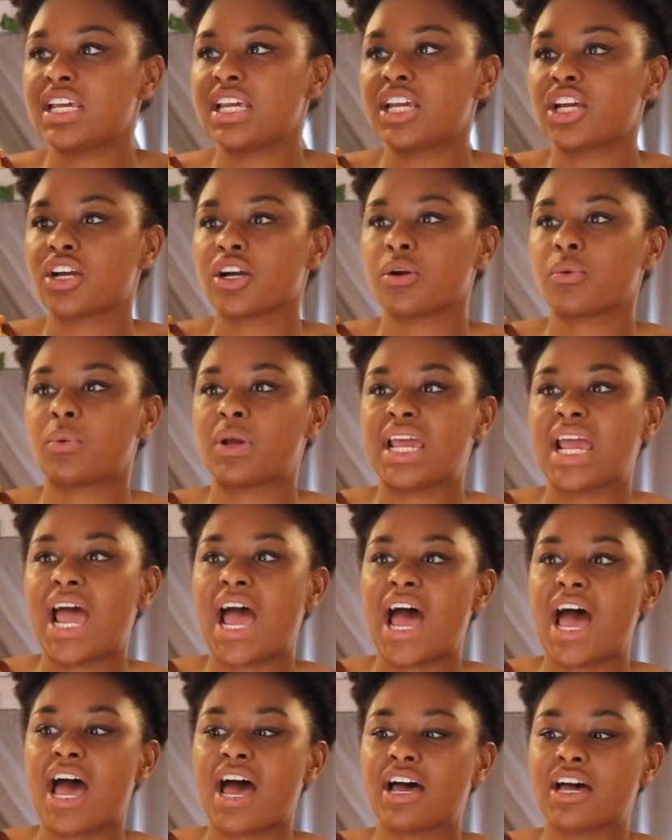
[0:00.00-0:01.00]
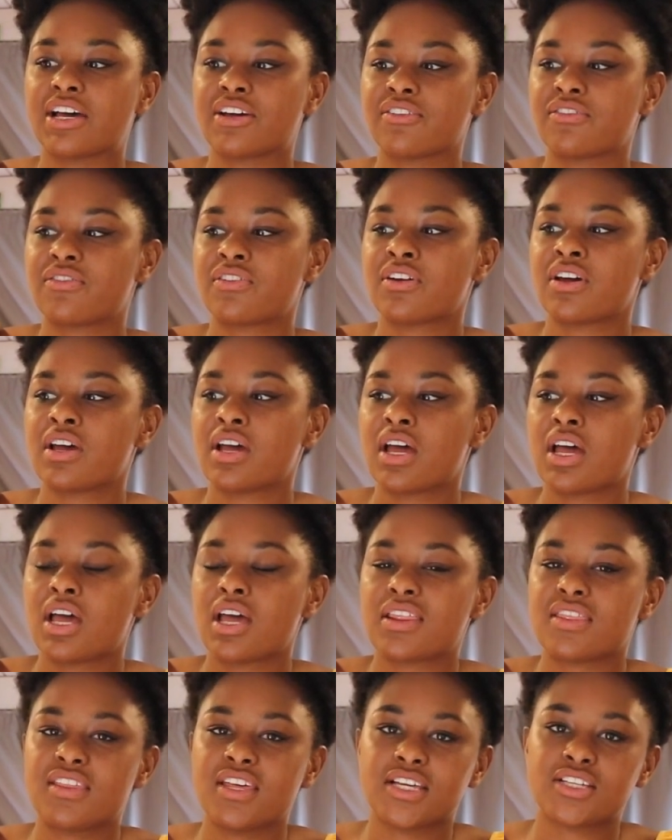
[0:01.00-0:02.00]
here we have
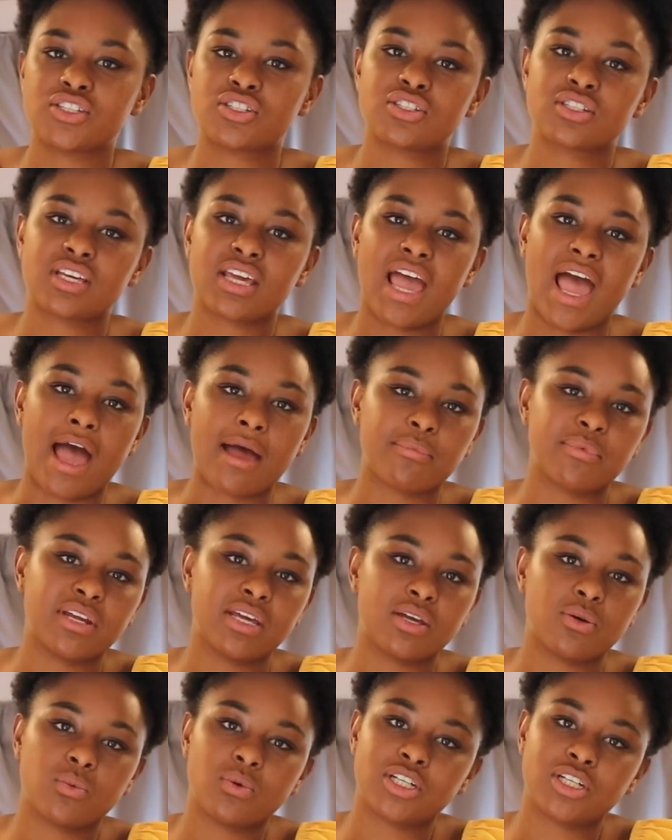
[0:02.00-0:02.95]
this cabinet,